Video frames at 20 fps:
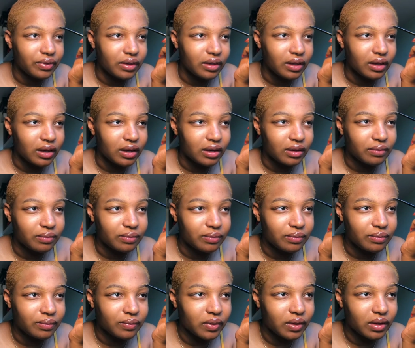Yeah.
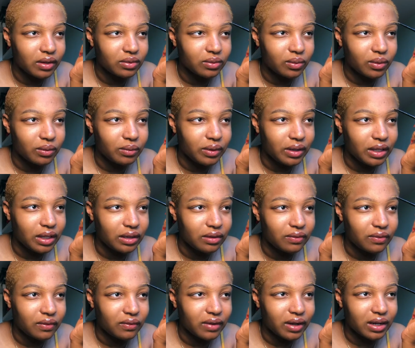But that's what we did
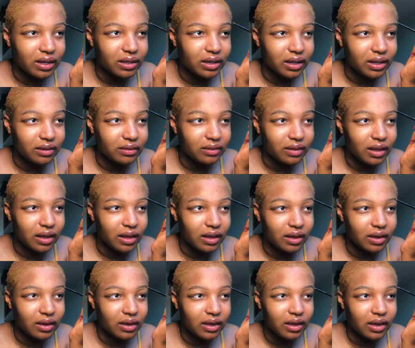for Valentine's
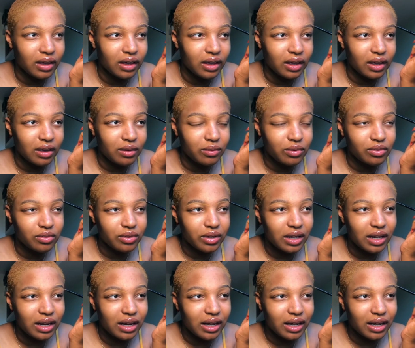Day. It was
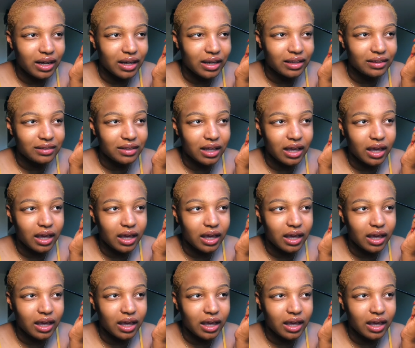really nice.